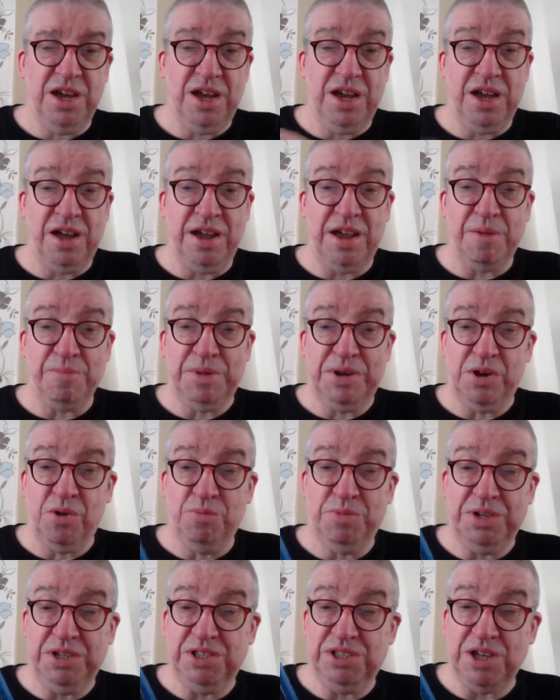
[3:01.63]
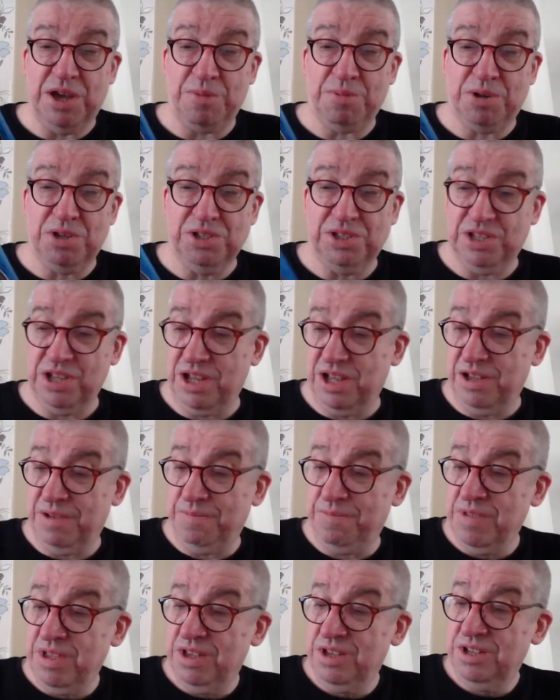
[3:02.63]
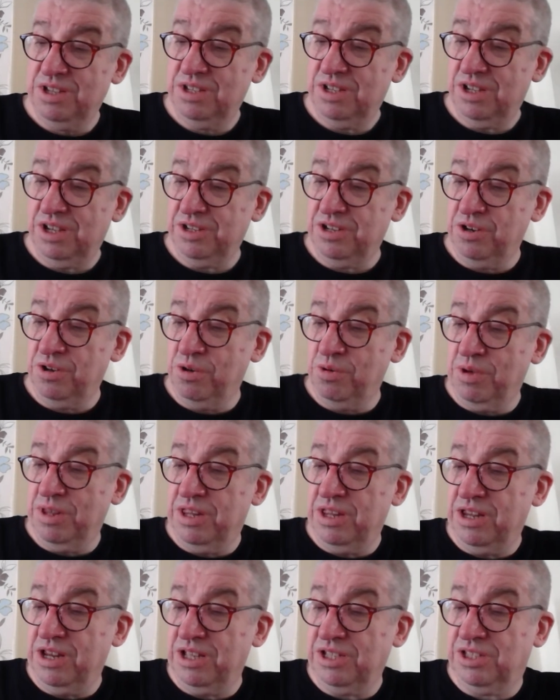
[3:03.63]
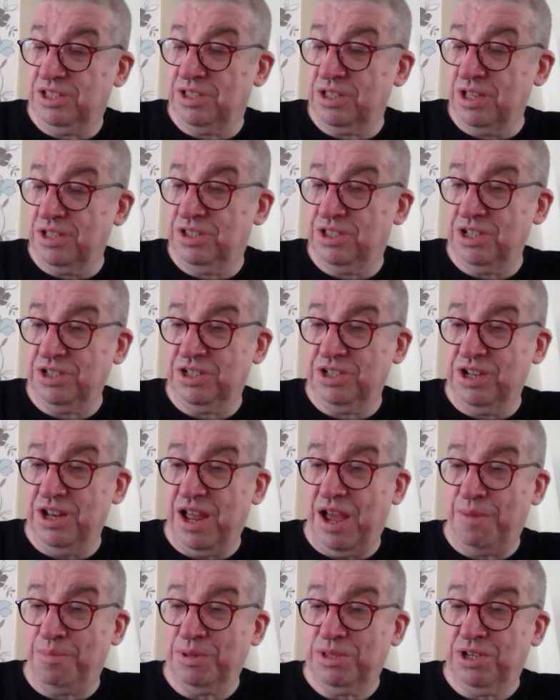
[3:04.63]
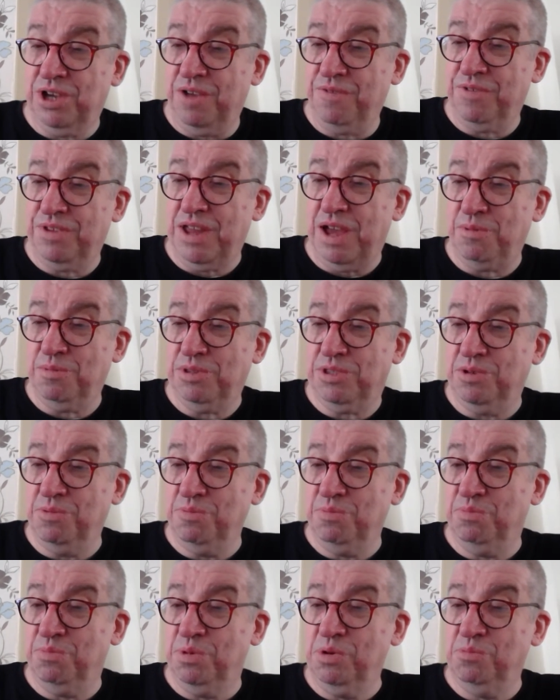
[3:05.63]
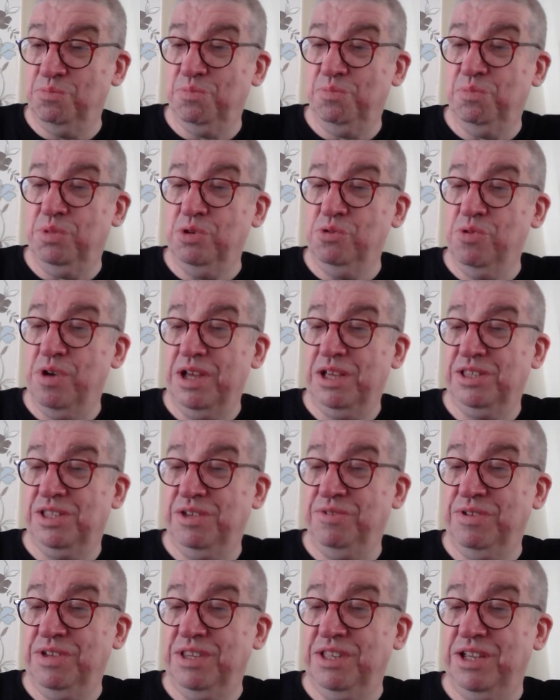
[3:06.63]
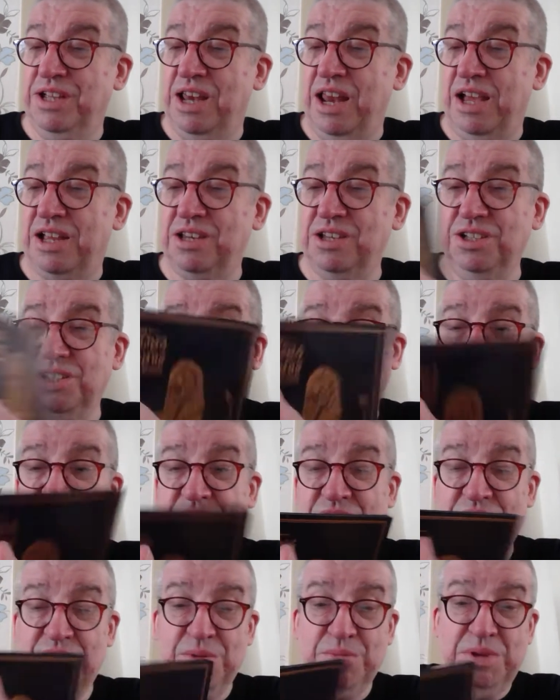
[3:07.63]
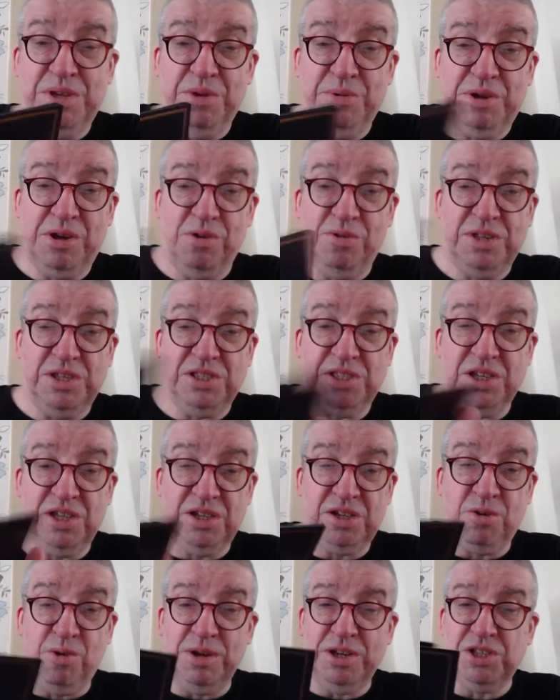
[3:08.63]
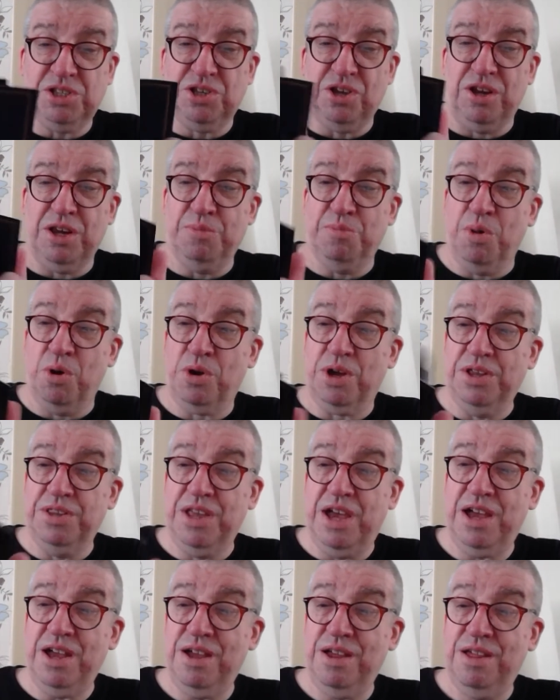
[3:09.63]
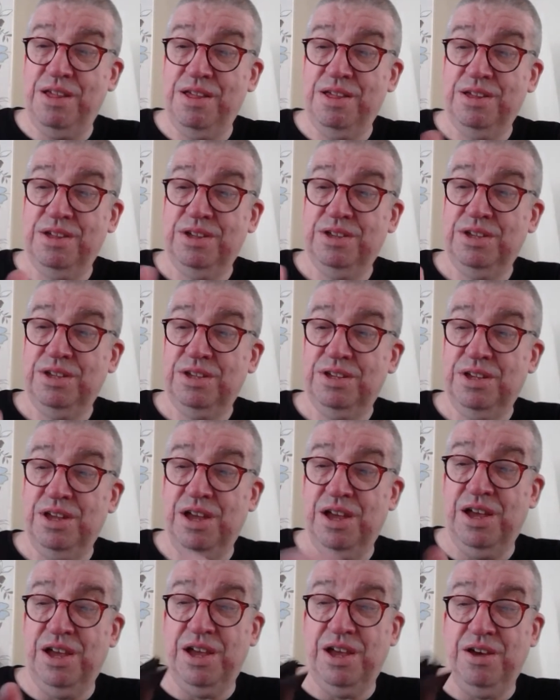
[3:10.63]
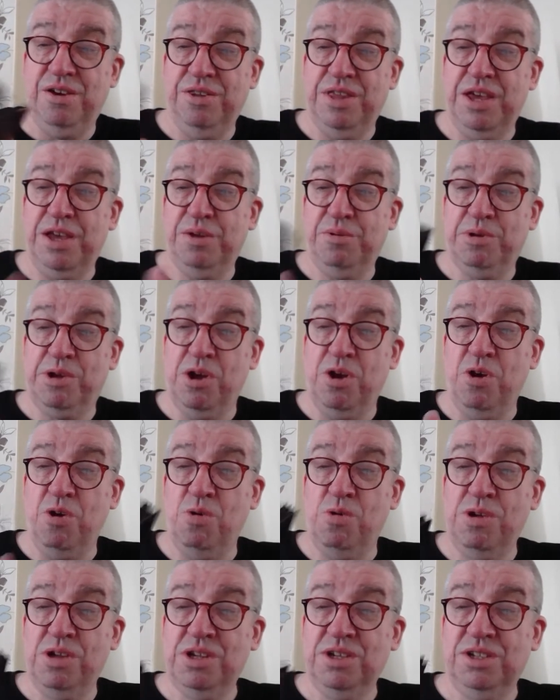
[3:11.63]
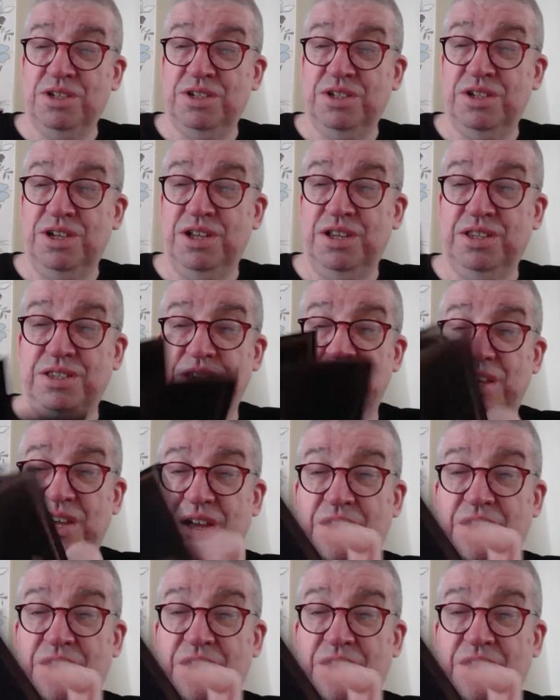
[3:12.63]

I have been opening these up because I don't know whether there's such an appetite for that with some Blu-ray DVD collectors. But here we go. There's quite a solid book in there. There you go. And